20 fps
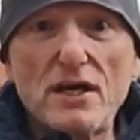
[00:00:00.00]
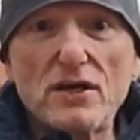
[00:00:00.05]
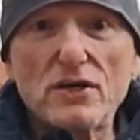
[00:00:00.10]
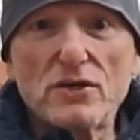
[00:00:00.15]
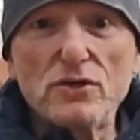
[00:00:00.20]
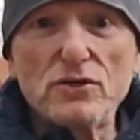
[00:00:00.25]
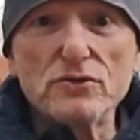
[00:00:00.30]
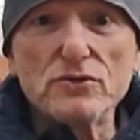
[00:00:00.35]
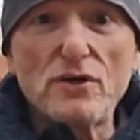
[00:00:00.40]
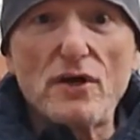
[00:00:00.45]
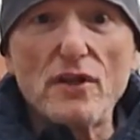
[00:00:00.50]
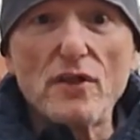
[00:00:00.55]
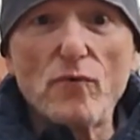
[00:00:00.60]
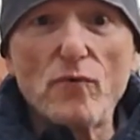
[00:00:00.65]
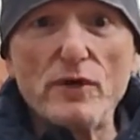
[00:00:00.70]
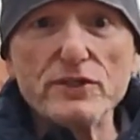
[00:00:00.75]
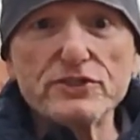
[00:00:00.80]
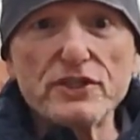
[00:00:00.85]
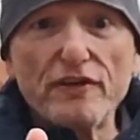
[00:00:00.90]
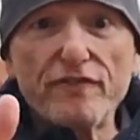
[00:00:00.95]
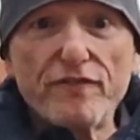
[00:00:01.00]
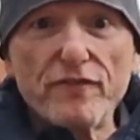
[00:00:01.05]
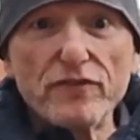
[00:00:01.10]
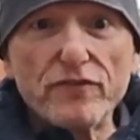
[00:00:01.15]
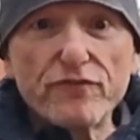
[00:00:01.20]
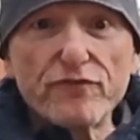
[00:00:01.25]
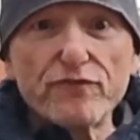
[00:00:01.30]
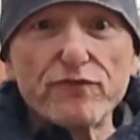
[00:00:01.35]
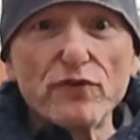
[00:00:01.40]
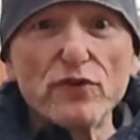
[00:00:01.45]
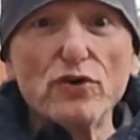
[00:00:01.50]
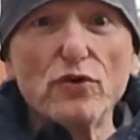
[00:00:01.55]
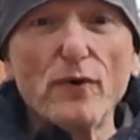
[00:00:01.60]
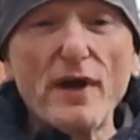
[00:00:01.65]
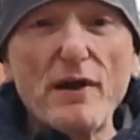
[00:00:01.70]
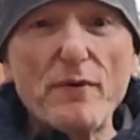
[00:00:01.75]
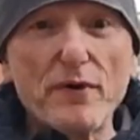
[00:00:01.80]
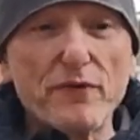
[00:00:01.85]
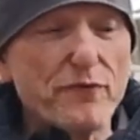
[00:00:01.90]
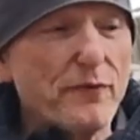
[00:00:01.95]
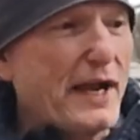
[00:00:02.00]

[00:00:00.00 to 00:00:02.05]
including all the ones they flew away with.